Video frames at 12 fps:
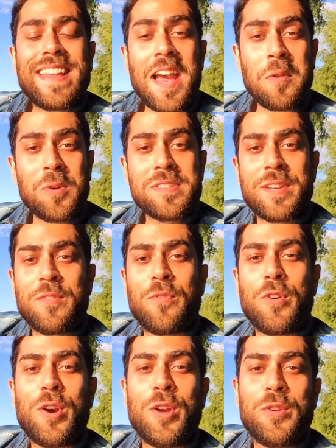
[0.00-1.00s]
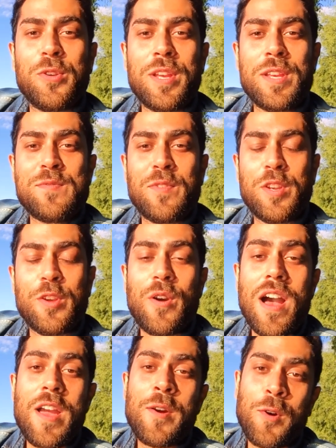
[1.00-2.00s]
that was it for today's video.
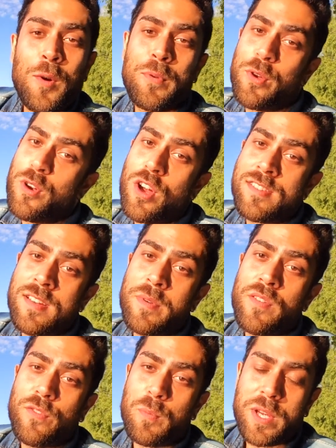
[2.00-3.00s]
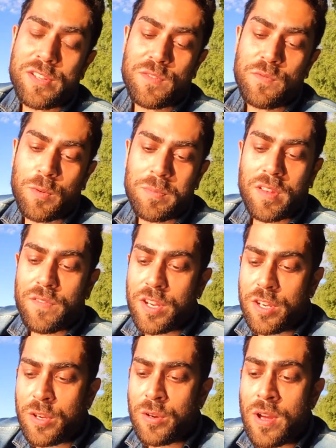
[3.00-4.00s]
I hope you got some information from the
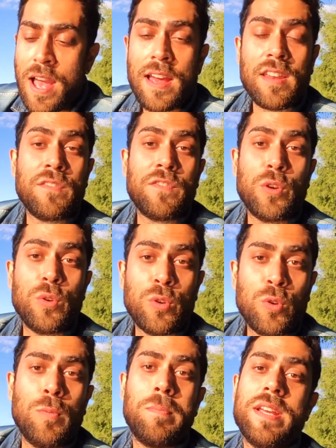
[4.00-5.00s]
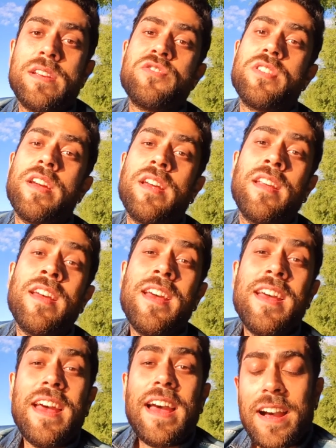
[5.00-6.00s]
video, and if you do, please share
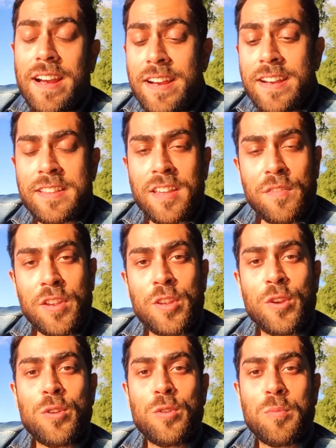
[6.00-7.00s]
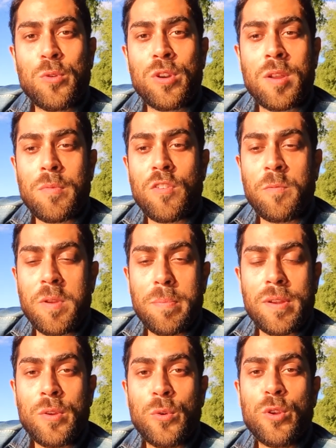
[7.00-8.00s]
the video to more number of
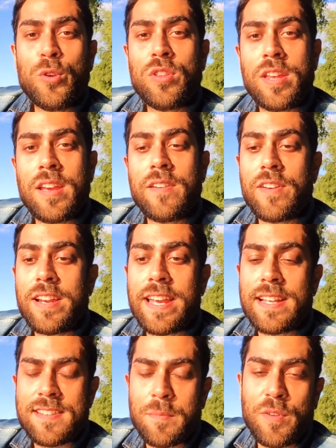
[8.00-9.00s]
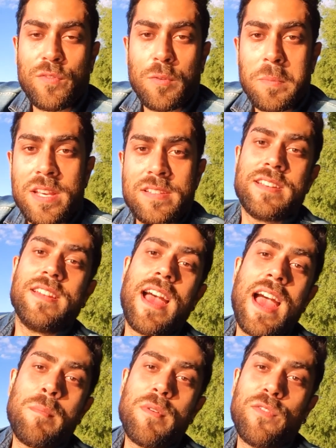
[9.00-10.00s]
people who you think will get some information.
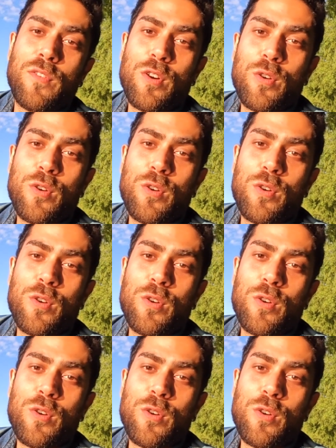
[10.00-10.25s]
And before